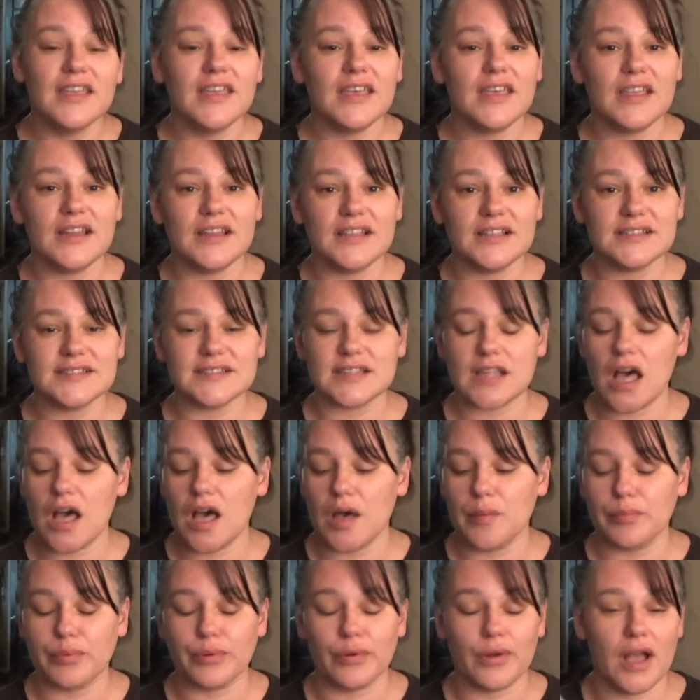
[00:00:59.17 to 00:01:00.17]
It is
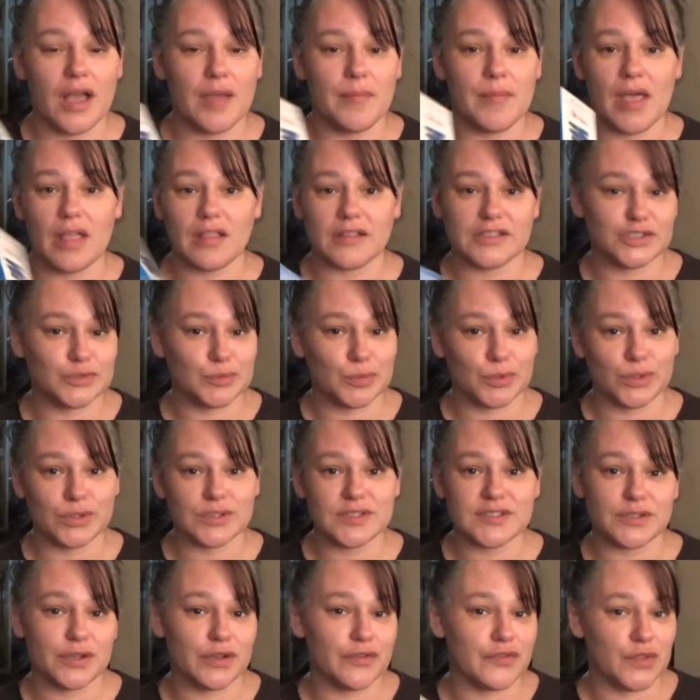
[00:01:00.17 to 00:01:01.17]
Prime eligible,
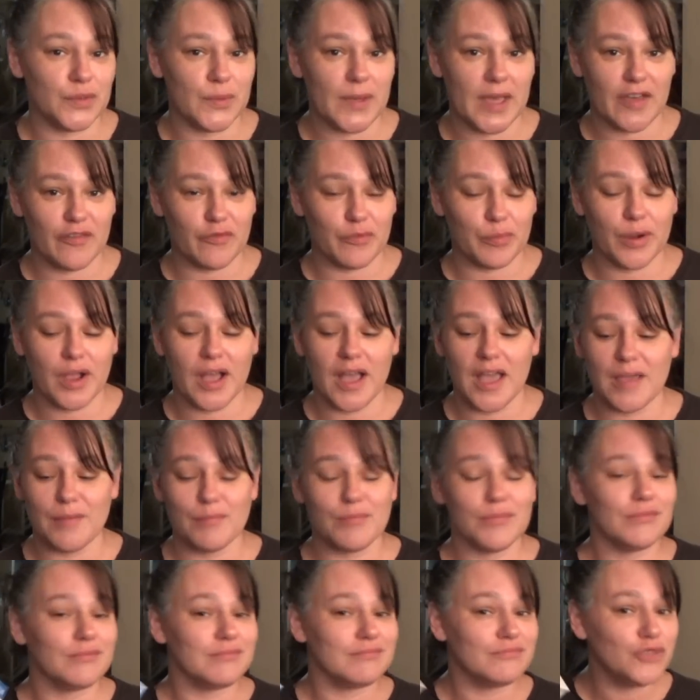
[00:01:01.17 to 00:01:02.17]
so if you have
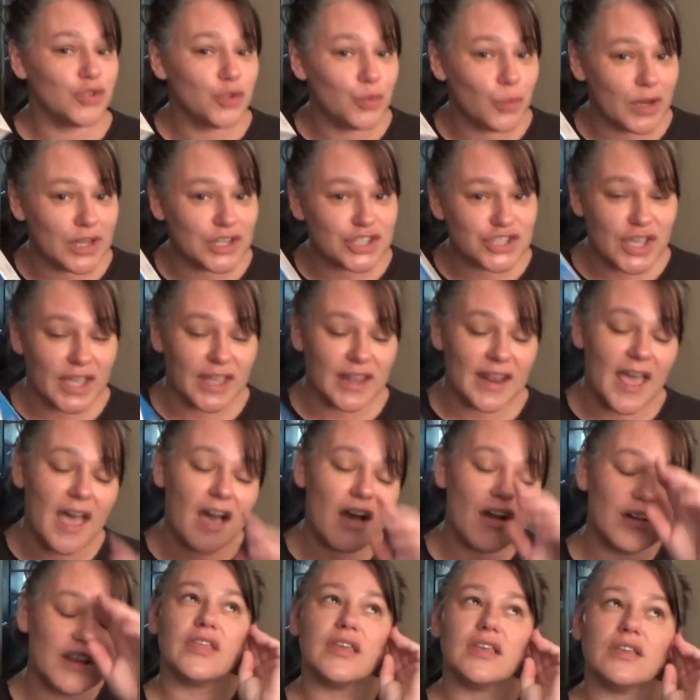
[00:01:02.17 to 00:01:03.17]
Prime, you want to check it
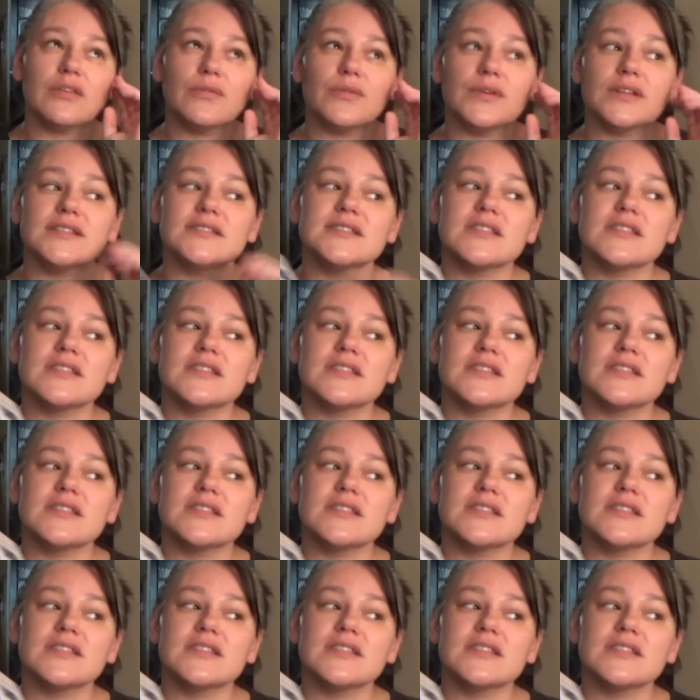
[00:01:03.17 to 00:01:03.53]
out. I think it was